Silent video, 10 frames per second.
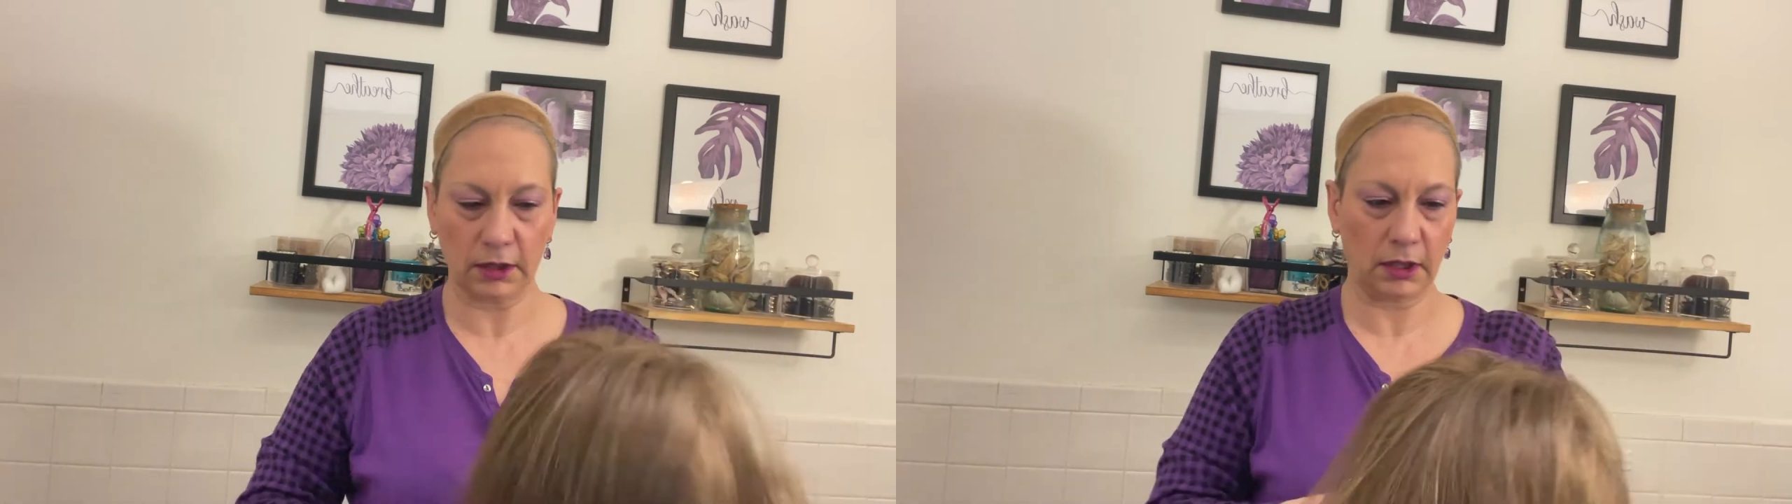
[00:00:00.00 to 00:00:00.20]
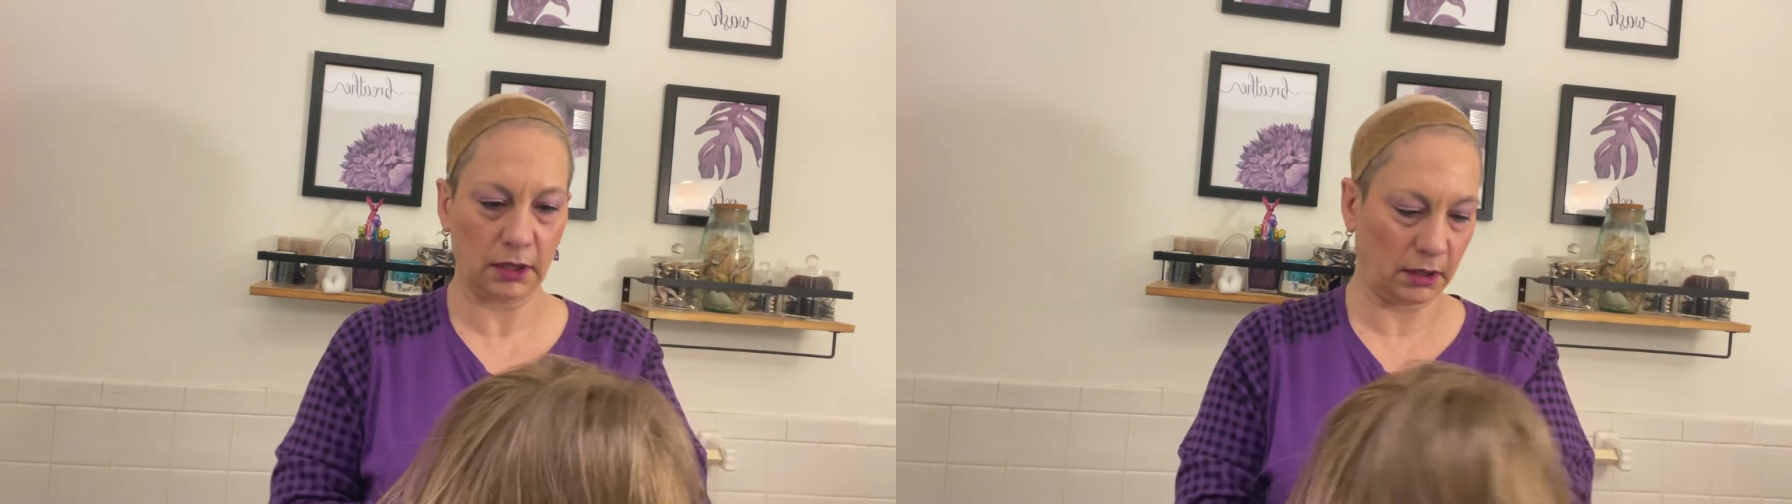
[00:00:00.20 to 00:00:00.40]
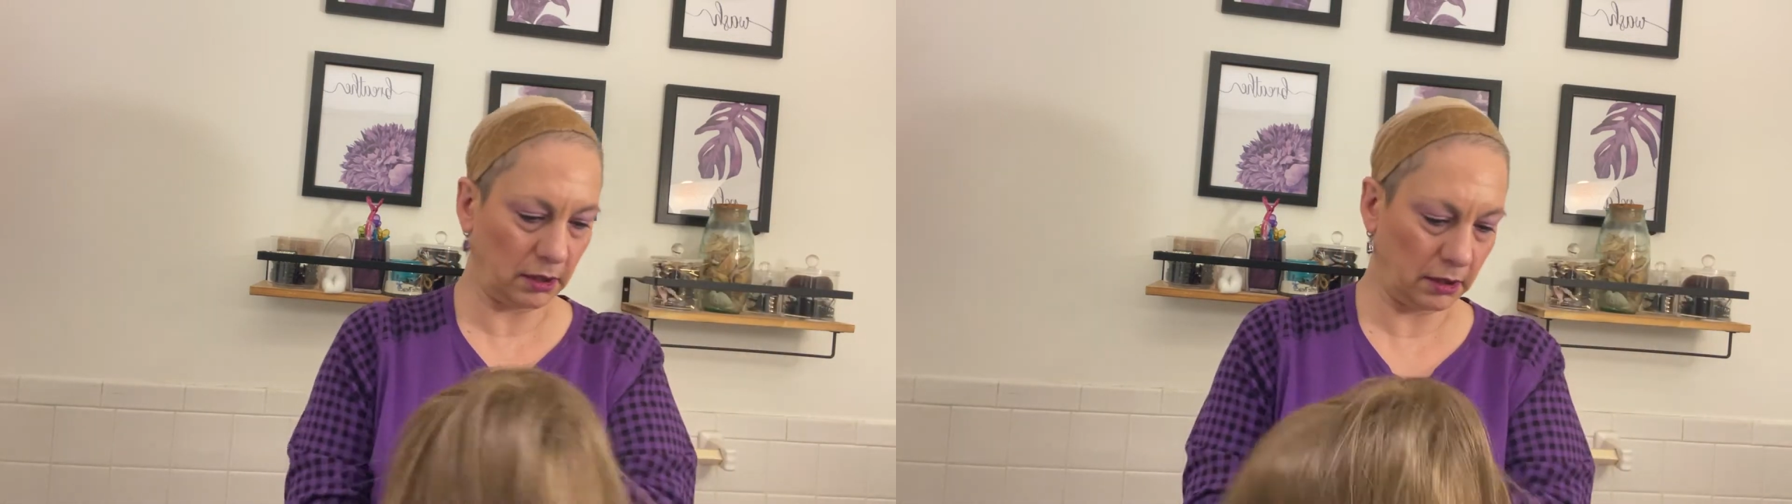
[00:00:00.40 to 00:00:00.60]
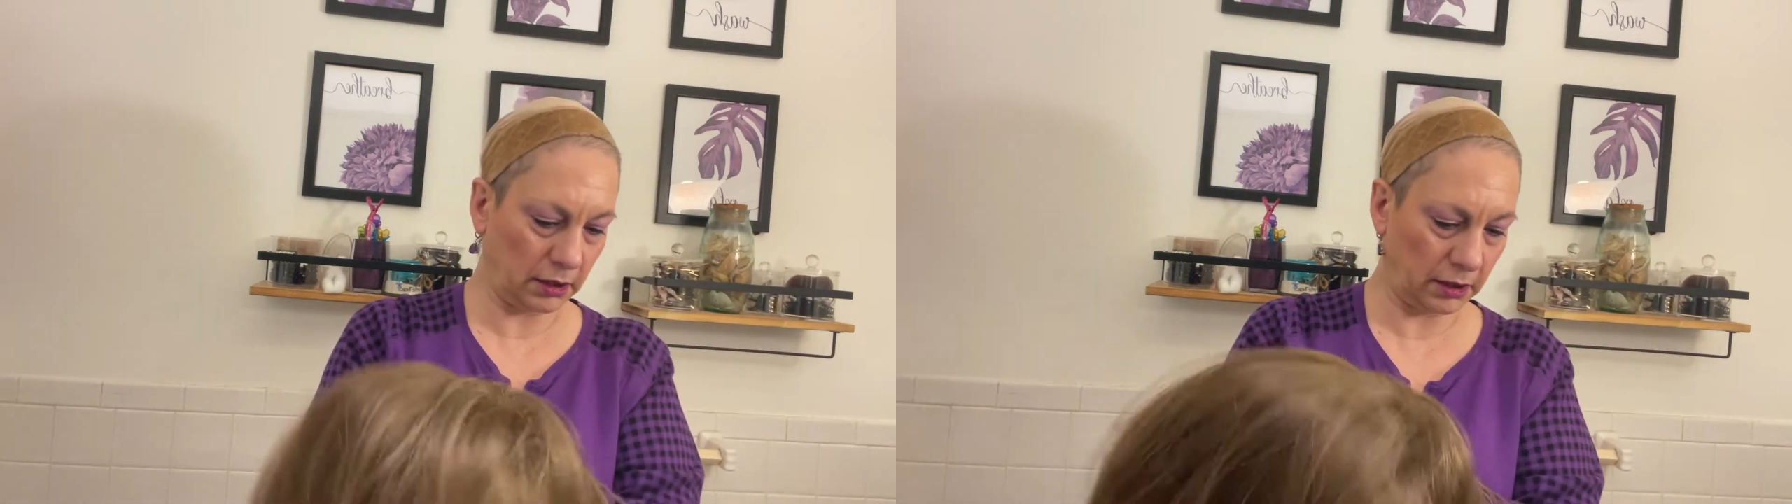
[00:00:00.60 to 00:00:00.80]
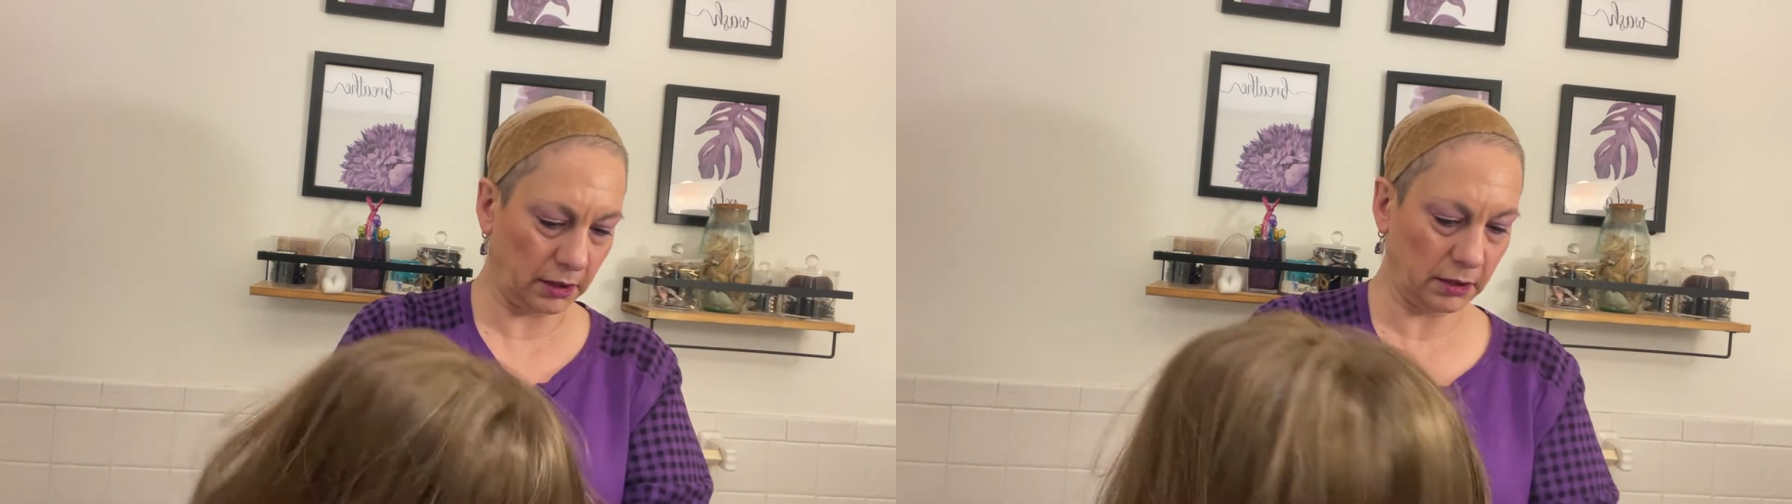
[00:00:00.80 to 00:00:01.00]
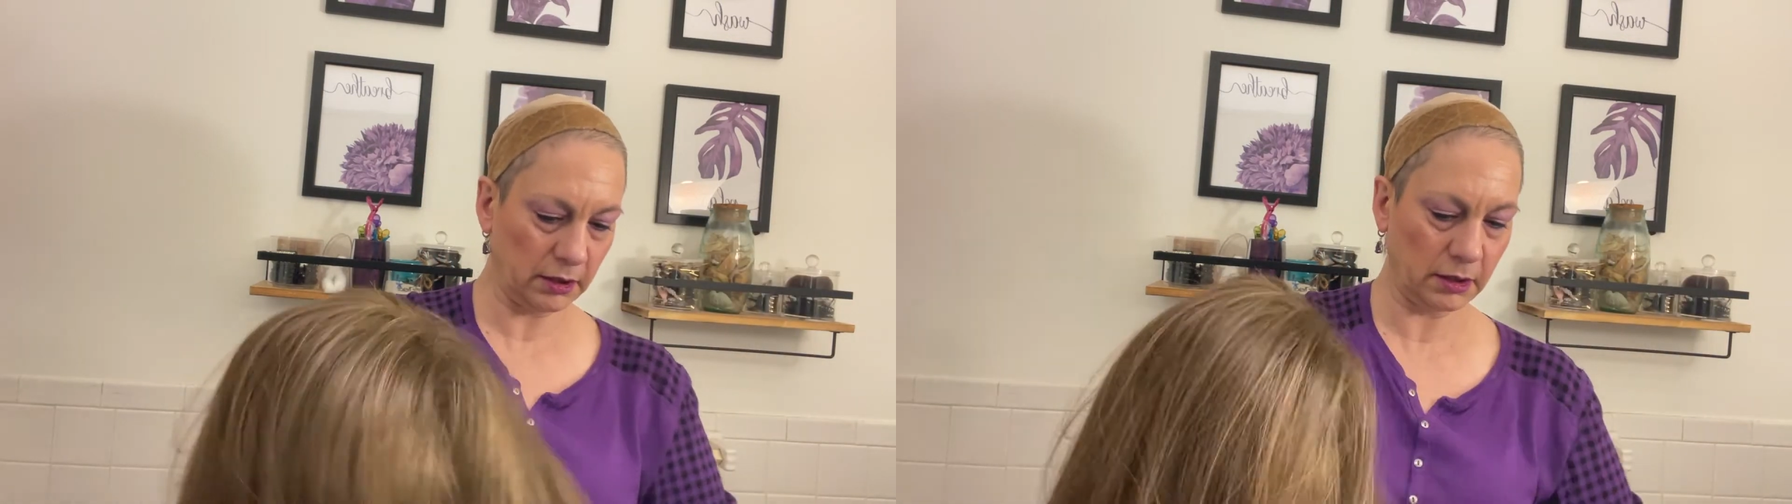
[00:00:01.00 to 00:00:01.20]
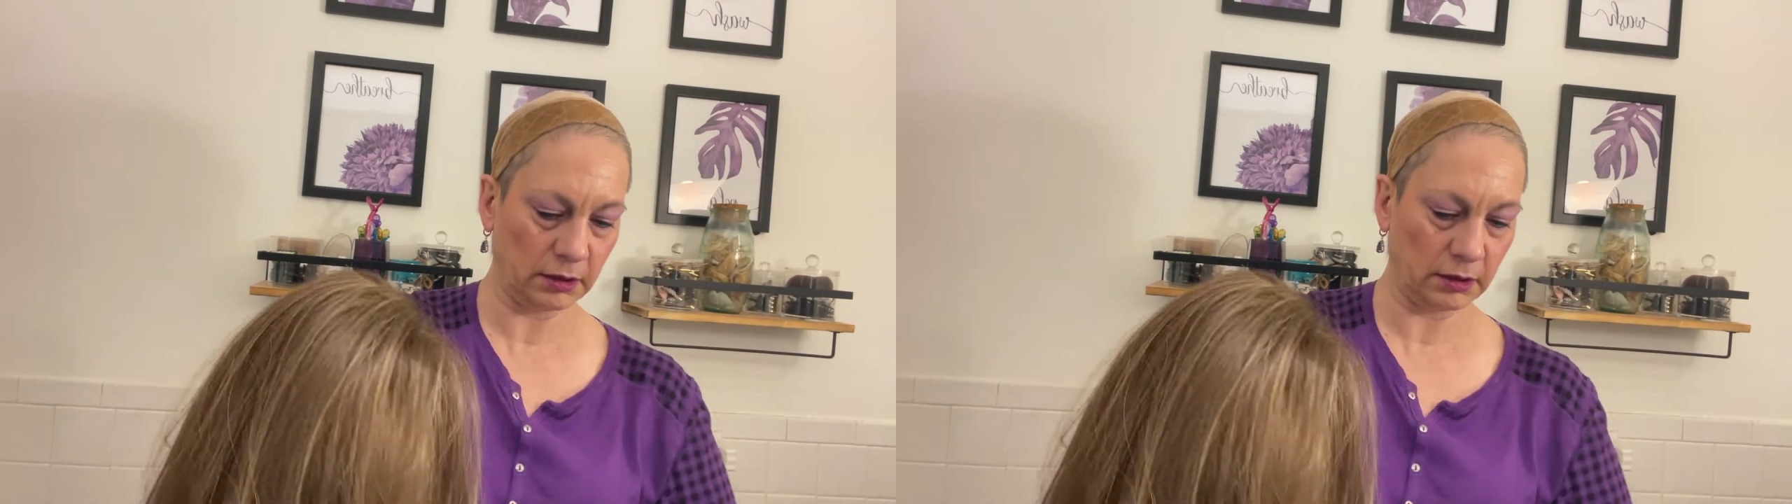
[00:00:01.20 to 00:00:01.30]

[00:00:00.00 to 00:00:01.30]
okay.